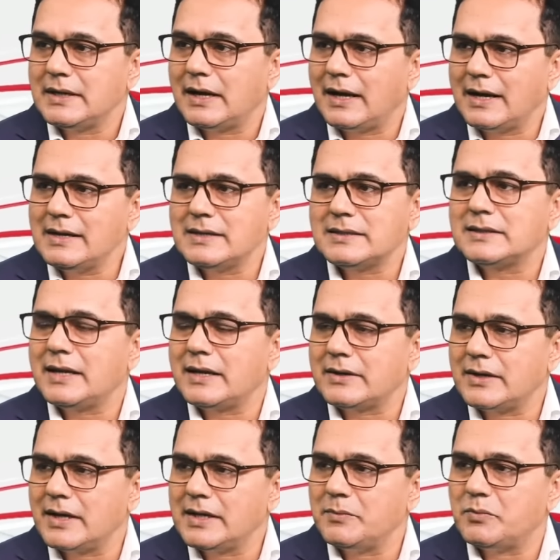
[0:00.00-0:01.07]
unless they are
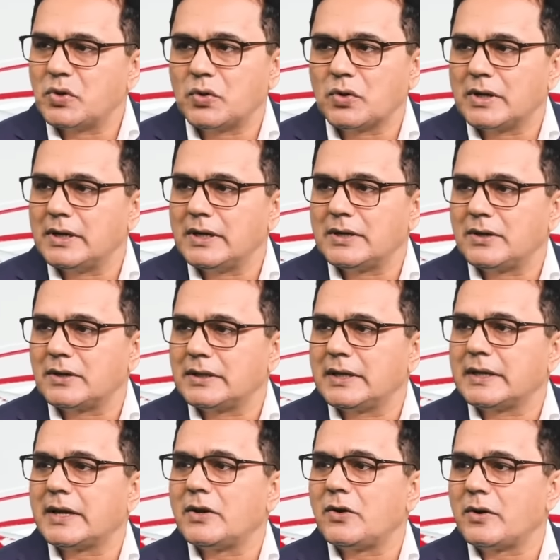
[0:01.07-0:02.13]
really broken or they
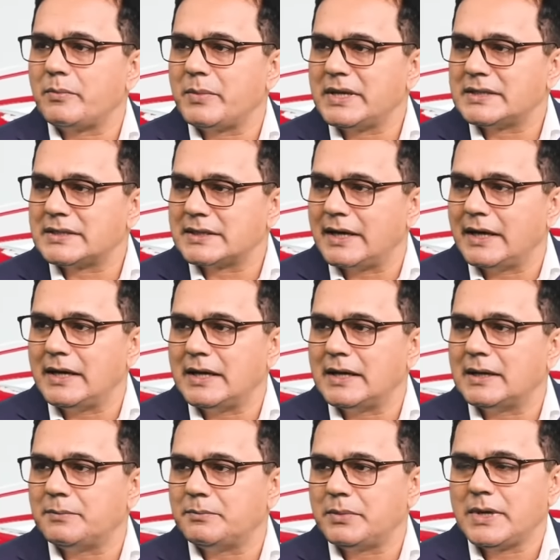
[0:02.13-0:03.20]
cannot be scaled up,